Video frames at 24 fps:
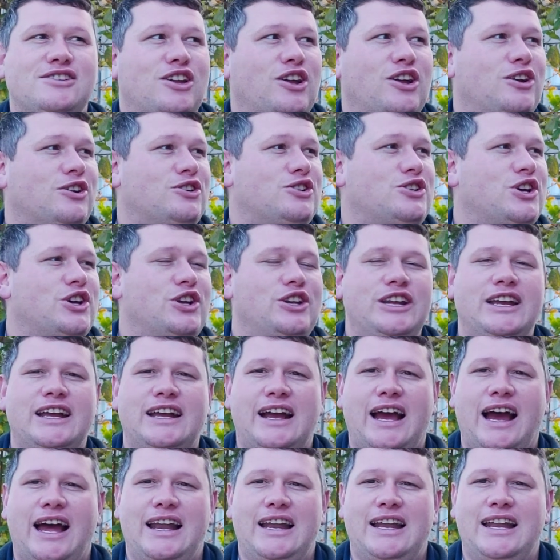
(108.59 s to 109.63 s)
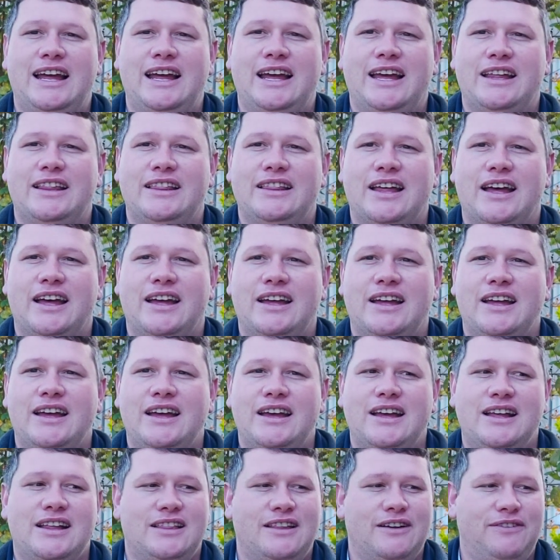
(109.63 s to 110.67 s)
that are turning color and
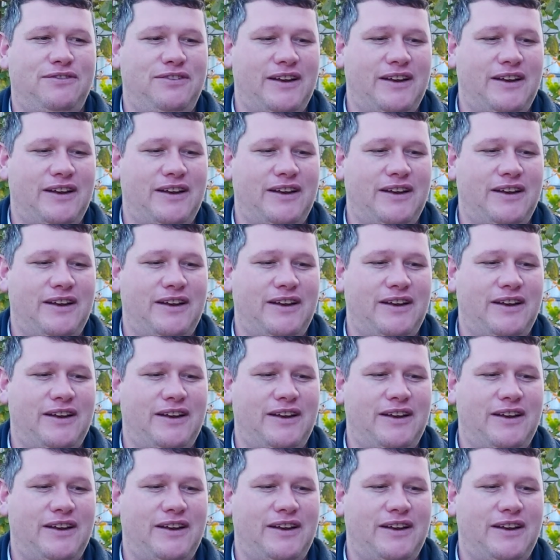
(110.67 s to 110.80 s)
the